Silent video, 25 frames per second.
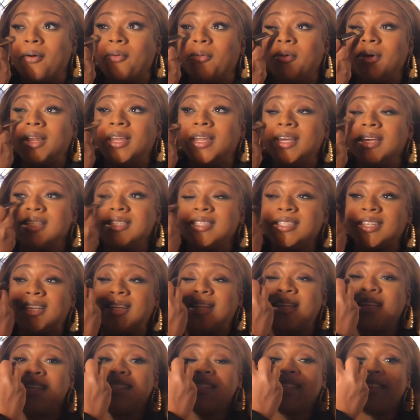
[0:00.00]
Well,
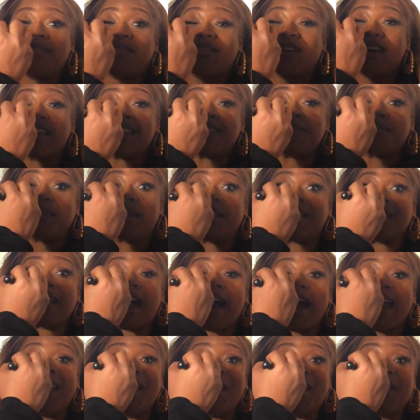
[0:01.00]
listen, these investments,
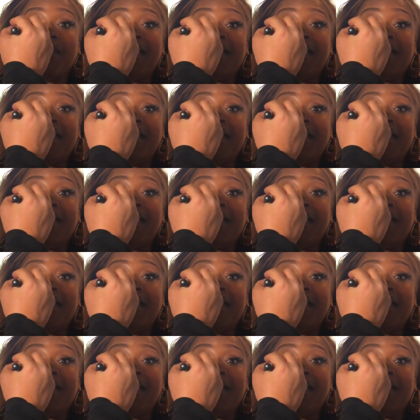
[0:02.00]
I ain't